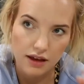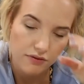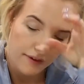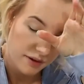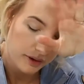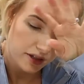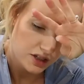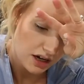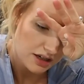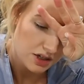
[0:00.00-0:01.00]
like following
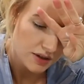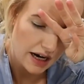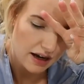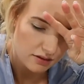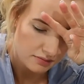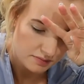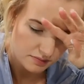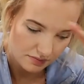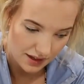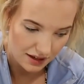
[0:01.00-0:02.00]
Josh around
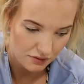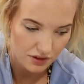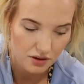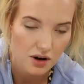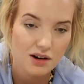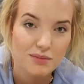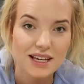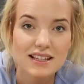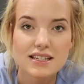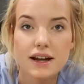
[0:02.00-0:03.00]
like for the army
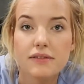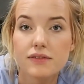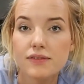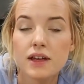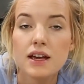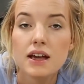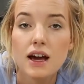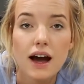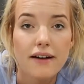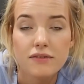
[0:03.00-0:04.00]
and stuff,
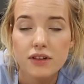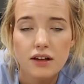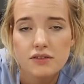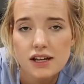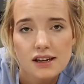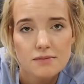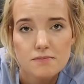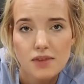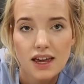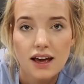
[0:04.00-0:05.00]
I've loved
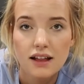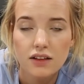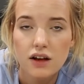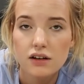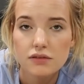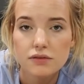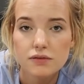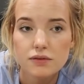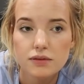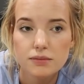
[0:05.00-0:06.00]
it. Like I
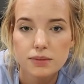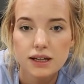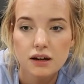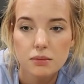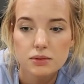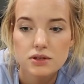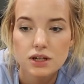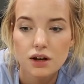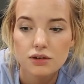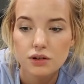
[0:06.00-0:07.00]
love being able to
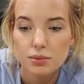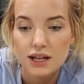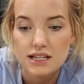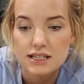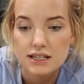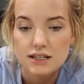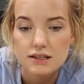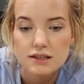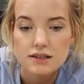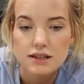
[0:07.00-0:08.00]
go new
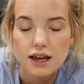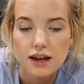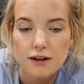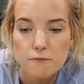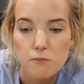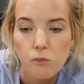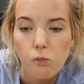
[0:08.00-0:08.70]
places, and